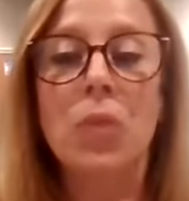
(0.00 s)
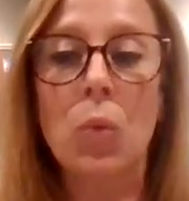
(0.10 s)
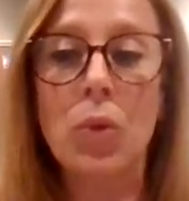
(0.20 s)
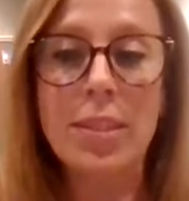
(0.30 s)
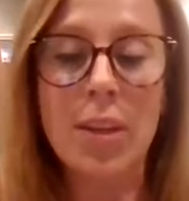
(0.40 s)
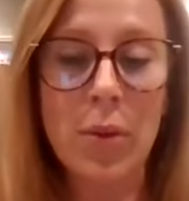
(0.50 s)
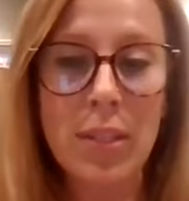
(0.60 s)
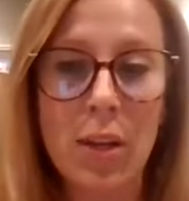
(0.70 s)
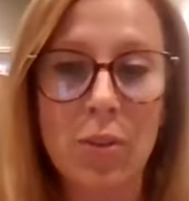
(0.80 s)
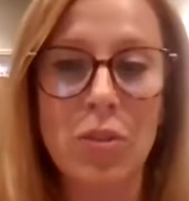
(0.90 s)
when someone
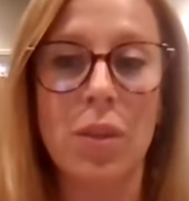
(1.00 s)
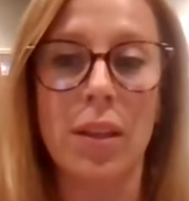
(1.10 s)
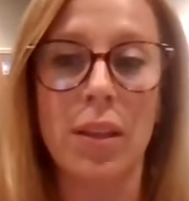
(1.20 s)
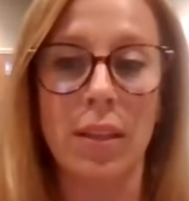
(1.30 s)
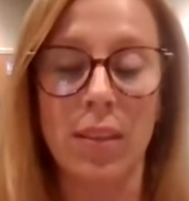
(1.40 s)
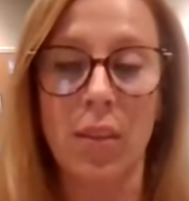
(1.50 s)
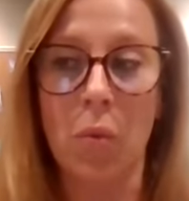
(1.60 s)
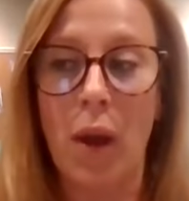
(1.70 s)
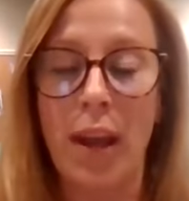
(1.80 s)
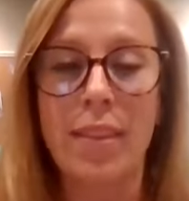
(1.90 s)
tells you the
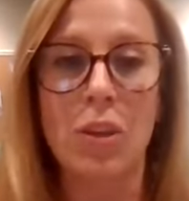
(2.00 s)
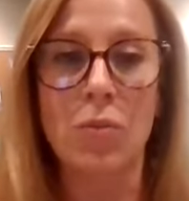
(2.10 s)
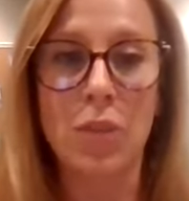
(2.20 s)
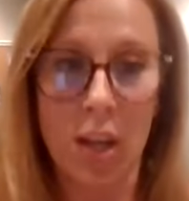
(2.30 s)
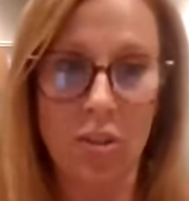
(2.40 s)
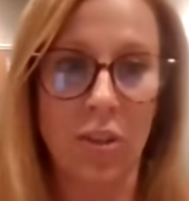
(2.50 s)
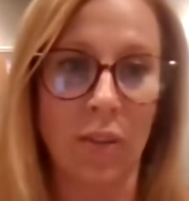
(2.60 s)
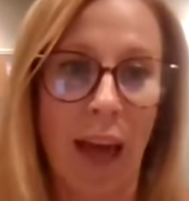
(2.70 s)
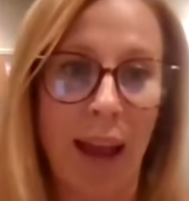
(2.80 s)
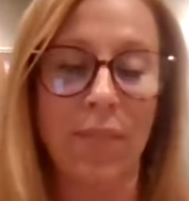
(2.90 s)
way that you touch their
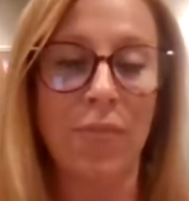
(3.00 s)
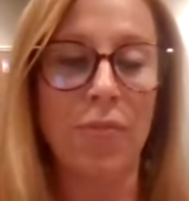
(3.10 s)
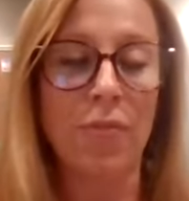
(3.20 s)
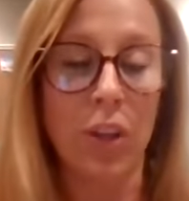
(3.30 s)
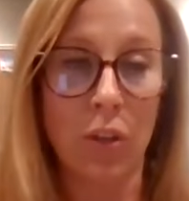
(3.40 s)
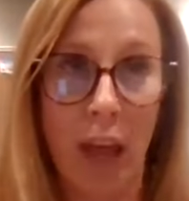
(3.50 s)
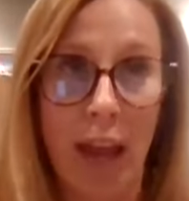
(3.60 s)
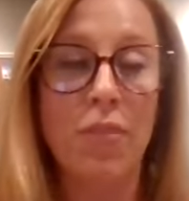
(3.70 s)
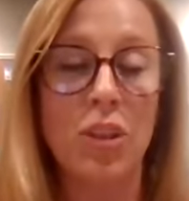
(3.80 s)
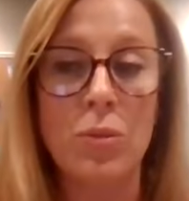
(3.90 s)
life,
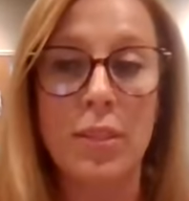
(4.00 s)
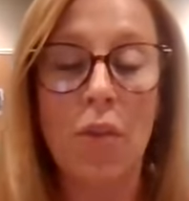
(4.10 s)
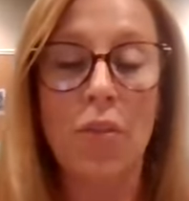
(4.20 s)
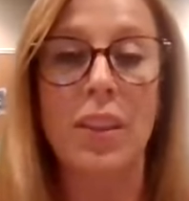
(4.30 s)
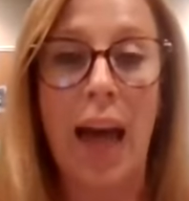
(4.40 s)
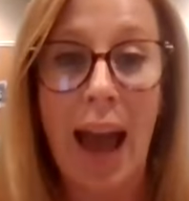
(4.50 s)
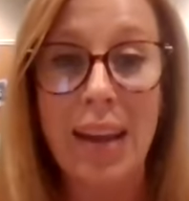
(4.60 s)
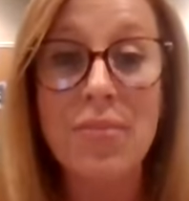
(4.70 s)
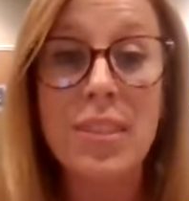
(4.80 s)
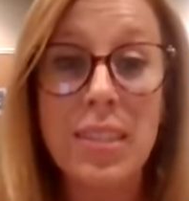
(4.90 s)
and you see all the
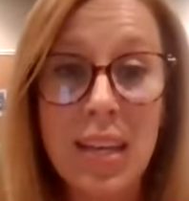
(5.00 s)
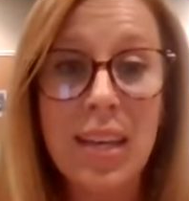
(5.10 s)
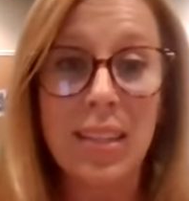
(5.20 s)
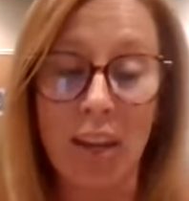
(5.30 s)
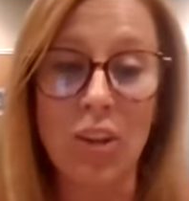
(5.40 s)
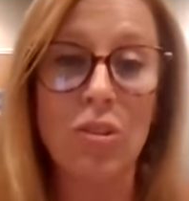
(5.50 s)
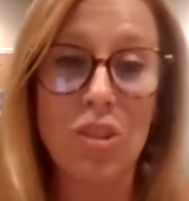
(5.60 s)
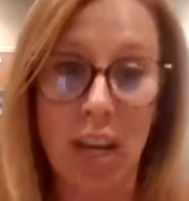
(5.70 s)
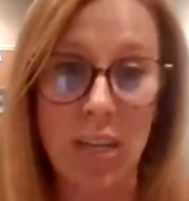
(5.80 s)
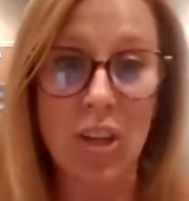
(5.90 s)
lives that you're
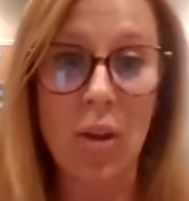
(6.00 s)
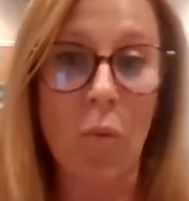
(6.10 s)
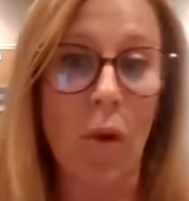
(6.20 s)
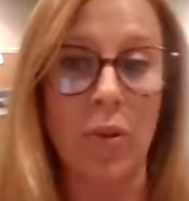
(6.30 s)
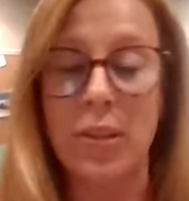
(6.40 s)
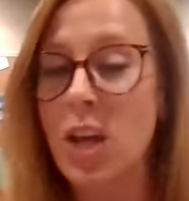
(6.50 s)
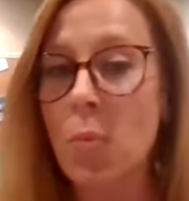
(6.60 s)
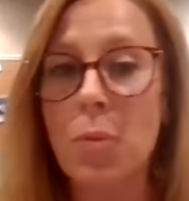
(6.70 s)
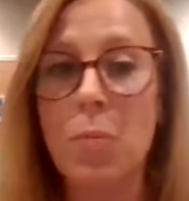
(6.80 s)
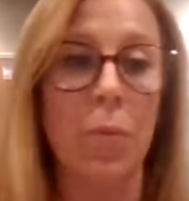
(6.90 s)
changing, whether it's
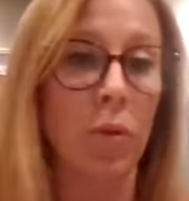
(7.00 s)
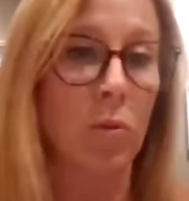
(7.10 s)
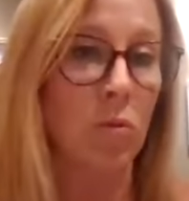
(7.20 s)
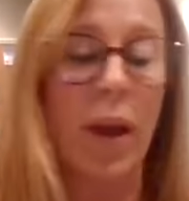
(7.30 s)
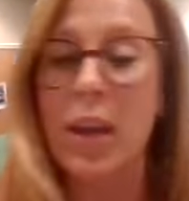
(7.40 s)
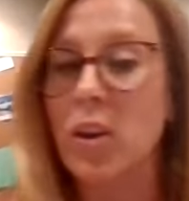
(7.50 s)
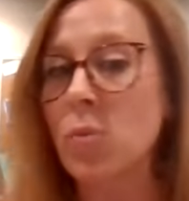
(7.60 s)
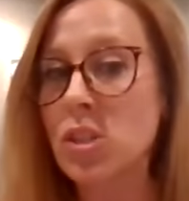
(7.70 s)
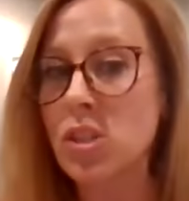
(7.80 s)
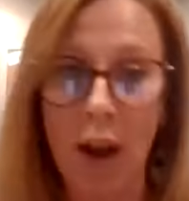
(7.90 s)
helping people lose weight or
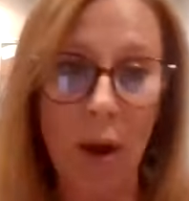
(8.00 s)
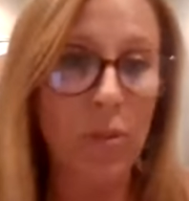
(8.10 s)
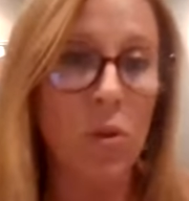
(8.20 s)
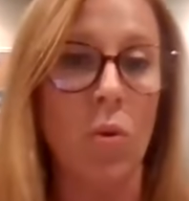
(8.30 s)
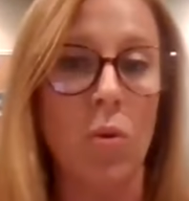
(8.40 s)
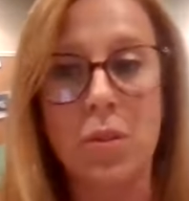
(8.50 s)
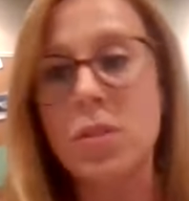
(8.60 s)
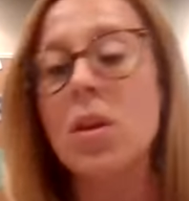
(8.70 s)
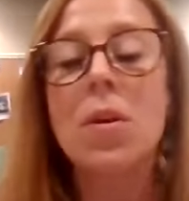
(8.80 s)
reach their health goals,